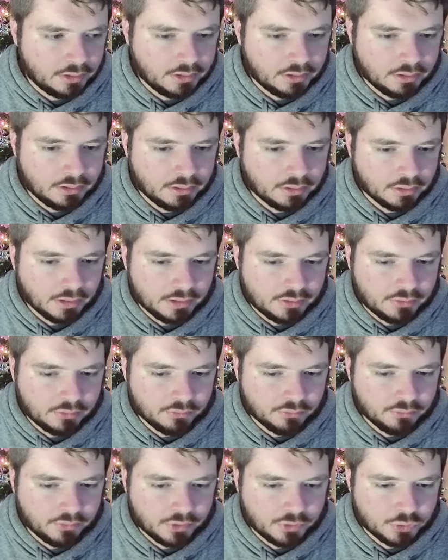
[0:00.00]
let's
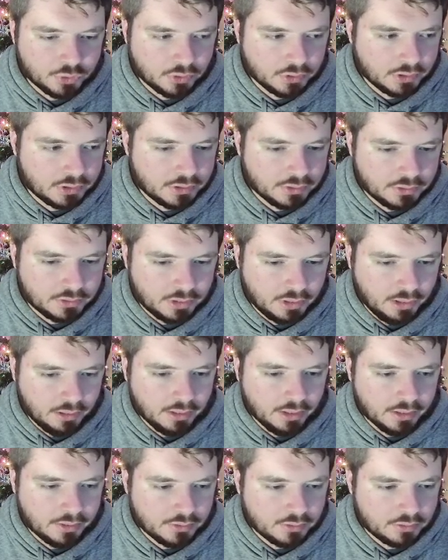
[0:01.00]
Vigilance, and
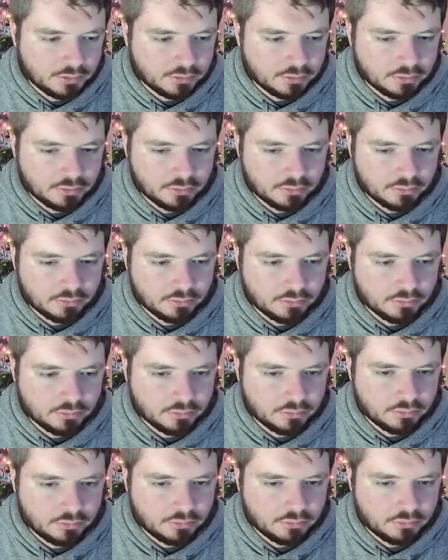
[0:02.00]
let's
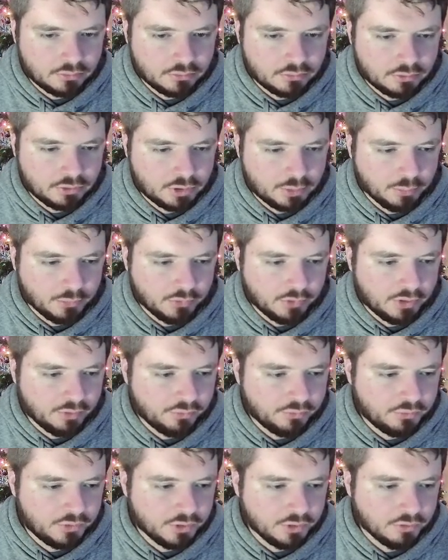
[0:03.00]
Simmering
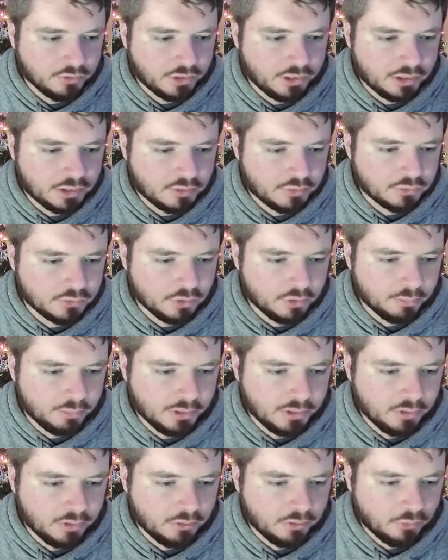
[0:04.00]
Fury, use our
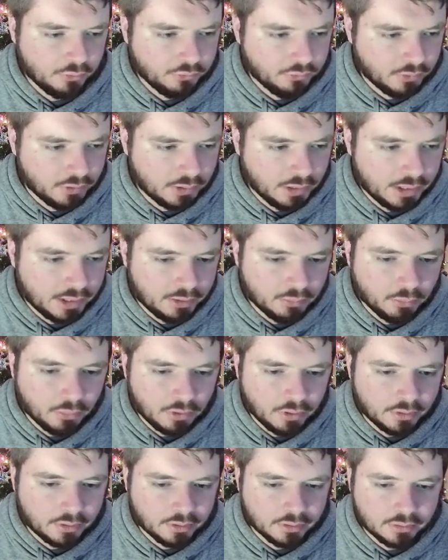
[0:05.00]
Miracle for like
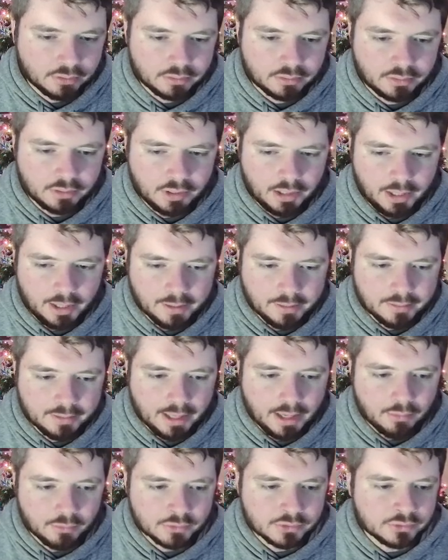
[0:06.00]
water. And
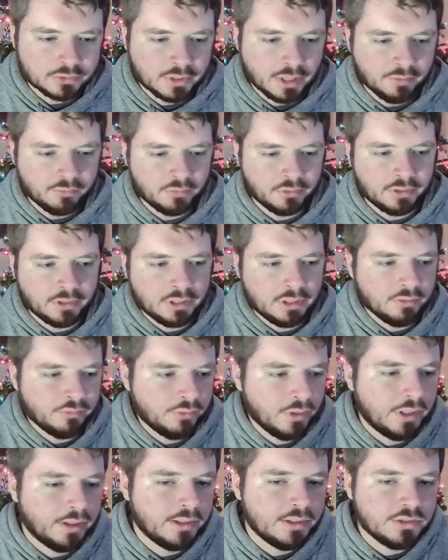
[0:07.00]
that was definitely a
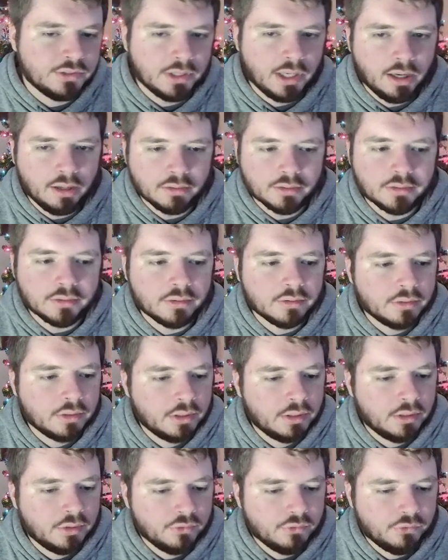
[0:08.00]
very solid
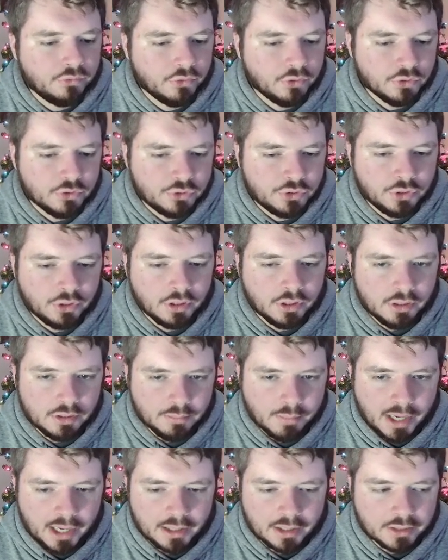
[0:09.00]
first turn,
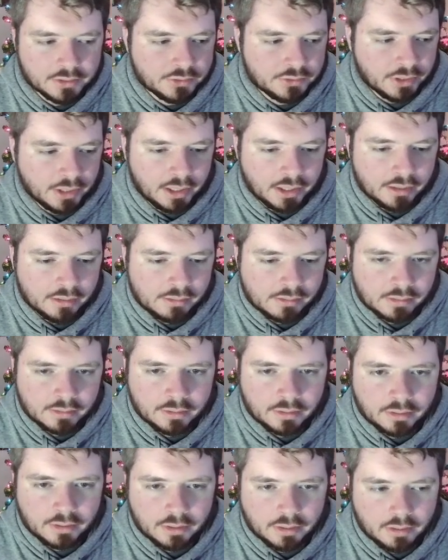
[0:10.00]
might I say.
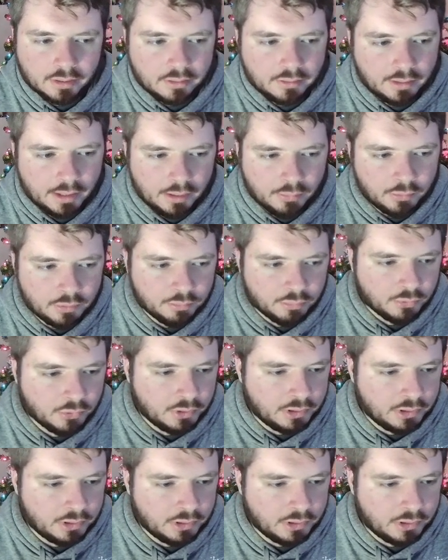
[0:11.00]
That went pretty